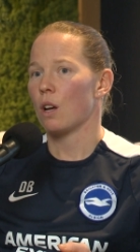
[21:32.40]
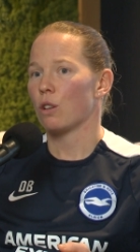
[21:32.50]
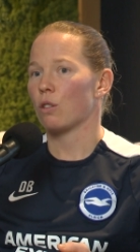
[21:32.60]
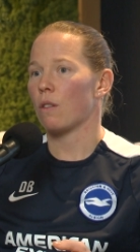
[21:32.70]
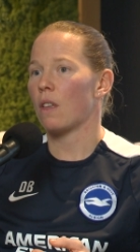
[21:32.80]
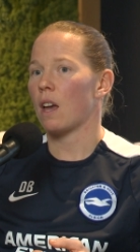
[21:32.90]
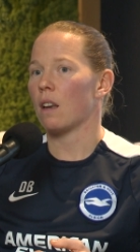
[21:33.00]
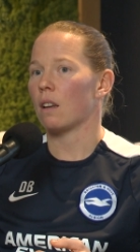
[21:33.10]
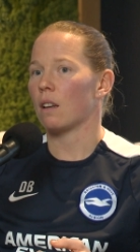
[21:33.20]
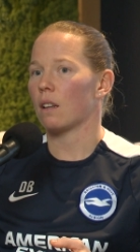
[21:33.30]
So
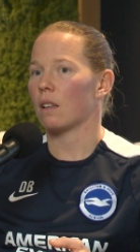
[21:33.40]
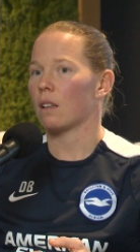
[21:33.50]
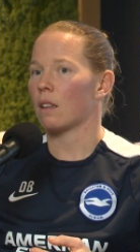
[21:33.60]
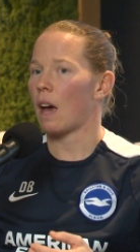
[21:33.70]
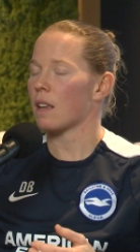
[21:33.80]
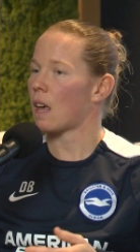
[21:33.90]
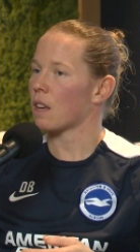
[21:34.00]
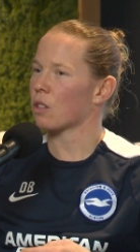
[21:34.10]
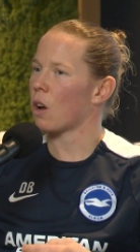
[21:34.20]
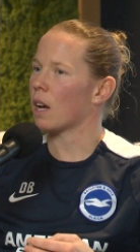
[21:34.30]
then
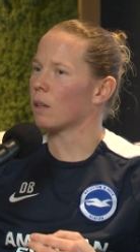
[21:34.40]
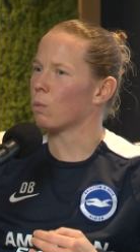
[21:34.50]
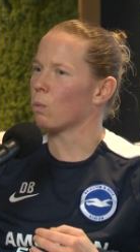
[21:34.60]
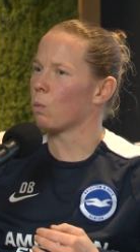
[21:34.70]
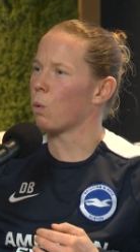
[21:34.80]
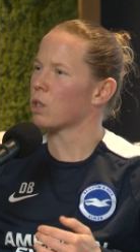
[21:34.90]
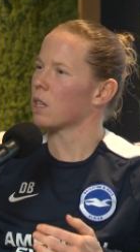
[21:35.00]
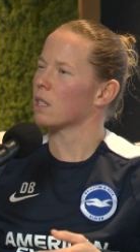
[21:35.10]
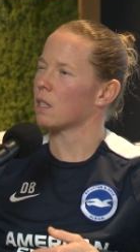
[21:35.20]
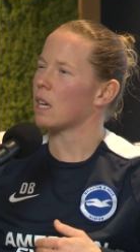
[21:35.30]
that side
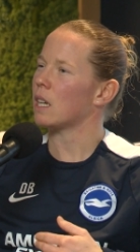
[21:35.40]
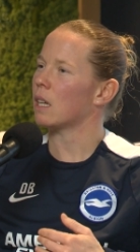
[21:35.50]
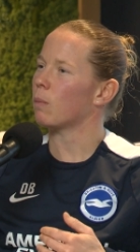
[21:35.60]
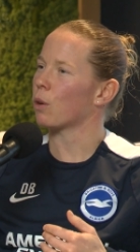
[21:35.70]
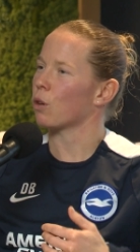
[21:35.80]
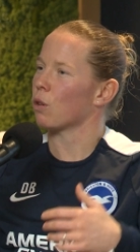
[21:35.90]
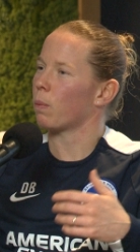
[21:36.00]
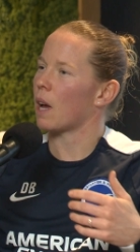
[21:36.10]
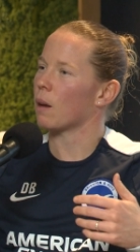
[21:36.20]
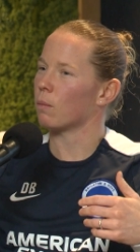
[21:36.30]
wasn't as needed, because
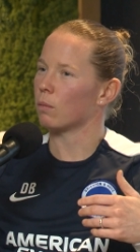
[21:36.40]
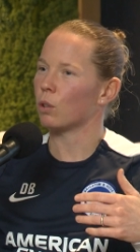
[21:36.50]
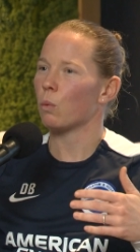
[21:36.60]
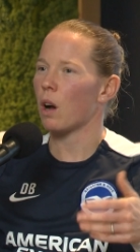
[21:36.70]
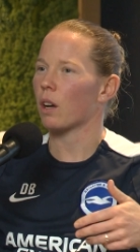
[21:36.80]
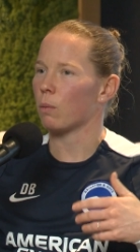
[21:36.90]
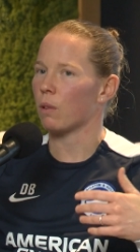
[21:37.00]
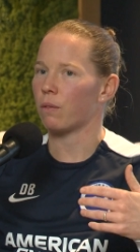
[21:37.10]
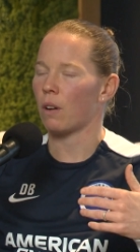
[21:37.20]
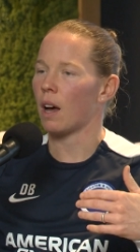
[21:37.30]
you're working
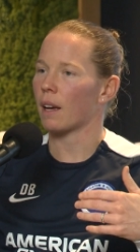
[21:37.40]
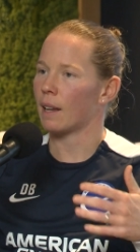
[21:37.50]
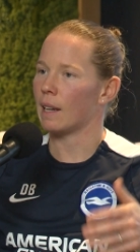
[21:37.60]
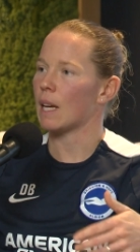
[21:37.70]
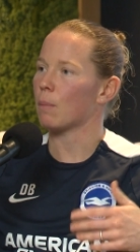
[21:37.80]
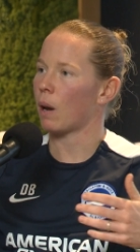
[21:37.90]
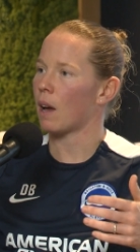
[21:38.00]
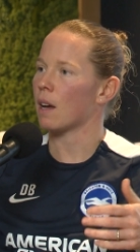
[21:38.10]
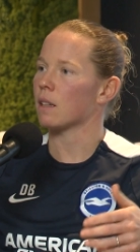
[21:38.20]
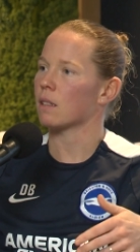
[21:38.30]
with like elite
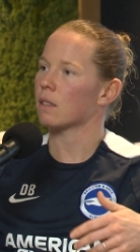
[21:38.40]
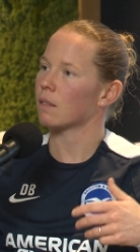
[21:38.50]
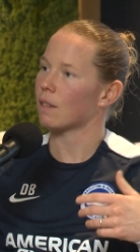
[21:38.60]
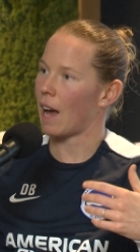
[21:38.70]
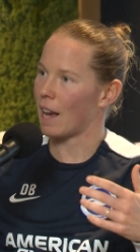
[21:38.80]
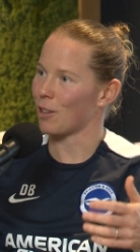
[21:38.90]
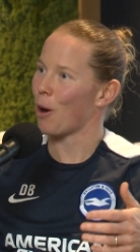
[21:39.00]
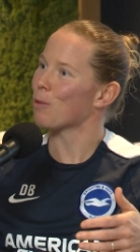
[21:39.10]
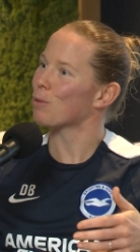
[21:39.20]
players, adults.